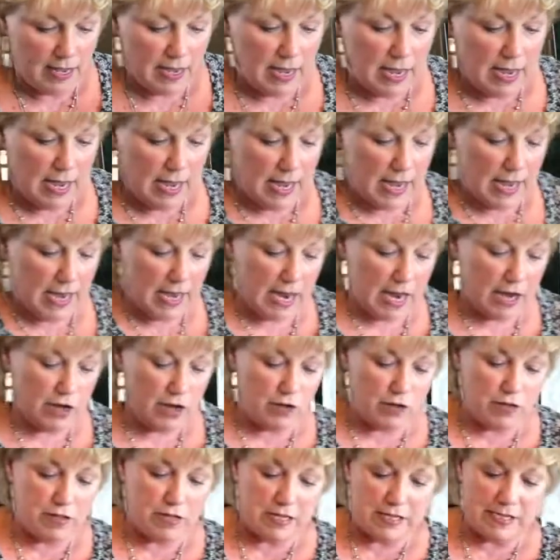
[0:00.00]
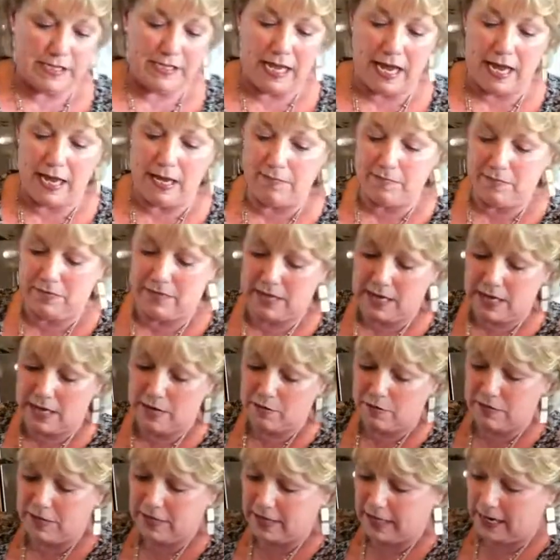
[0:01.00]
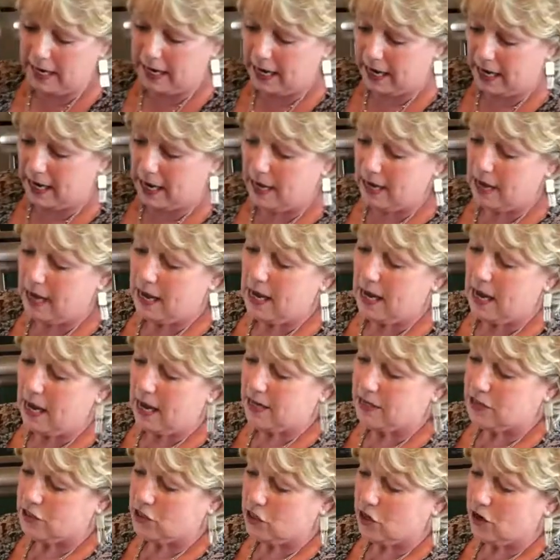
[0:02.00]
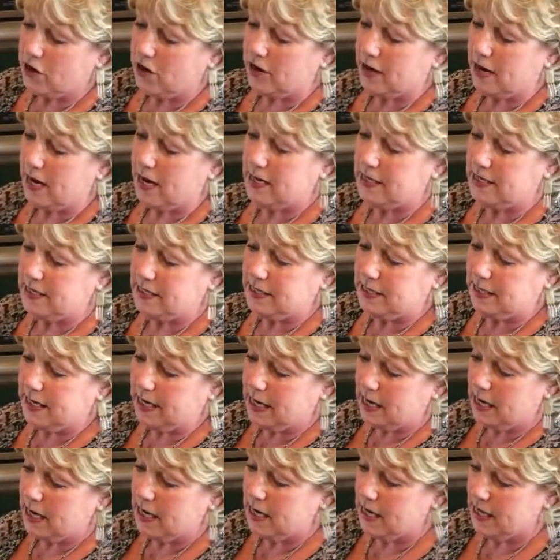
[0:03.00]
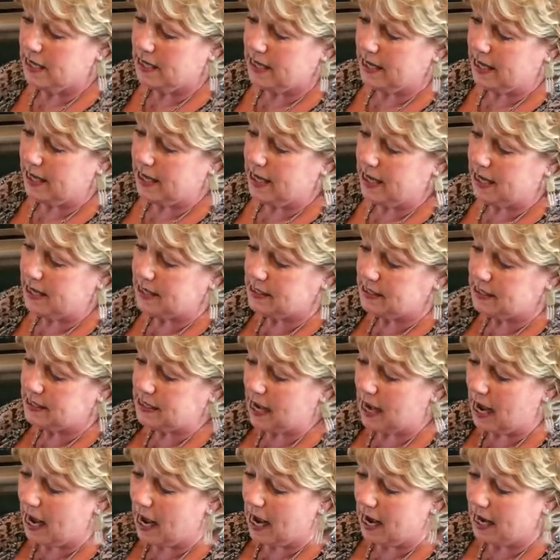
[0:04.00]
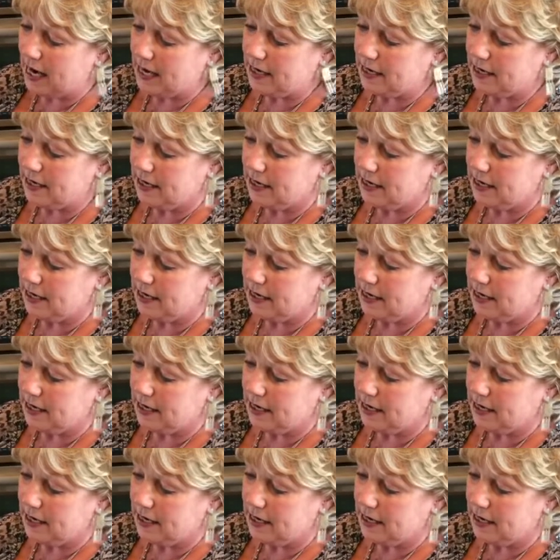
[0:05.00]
And I do the same thing with it. I start dusting the inside.